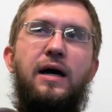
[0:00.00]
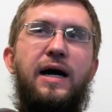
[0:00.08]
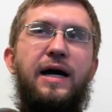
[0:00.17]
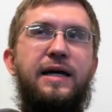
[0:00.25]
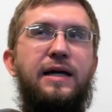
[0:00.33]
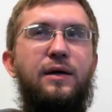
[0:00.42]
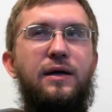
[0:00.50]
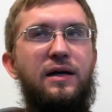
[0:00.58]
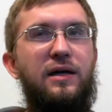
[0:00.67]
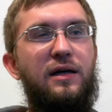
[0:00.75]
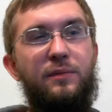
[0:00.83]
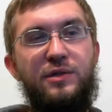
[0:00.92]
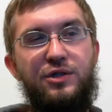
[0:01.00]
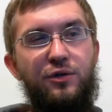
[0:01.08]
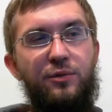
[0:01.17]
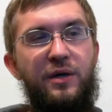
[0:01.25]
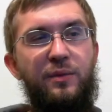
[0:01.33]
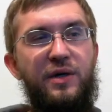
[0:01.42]
I am
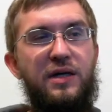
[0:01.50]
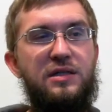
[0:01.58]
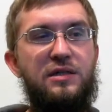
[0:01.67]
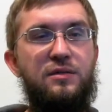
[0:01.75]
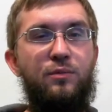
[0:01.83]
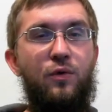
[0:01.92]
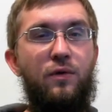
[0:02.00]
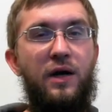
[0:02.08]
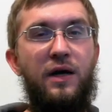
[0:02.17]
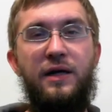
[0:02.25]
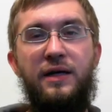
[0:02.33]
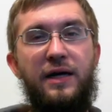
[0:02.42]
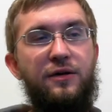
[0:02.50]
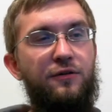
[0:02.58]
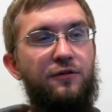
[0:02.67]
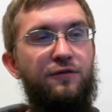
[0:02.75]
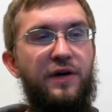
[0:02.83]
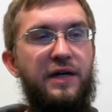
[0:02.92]
assuming because it's more rugged, I
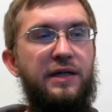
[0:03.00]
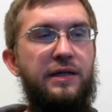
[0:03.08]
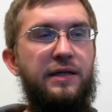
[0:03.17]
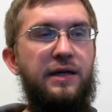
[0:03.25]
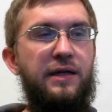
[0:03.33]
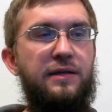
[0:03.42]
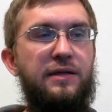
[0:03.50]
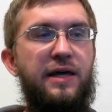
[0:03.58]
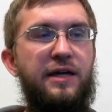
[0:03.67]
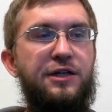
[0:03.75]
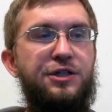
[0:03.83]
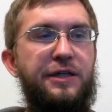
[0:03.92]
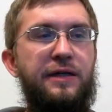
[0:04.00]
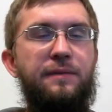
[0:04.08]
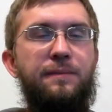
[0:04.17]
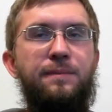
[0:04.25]
couldn't find anything in the data sheet,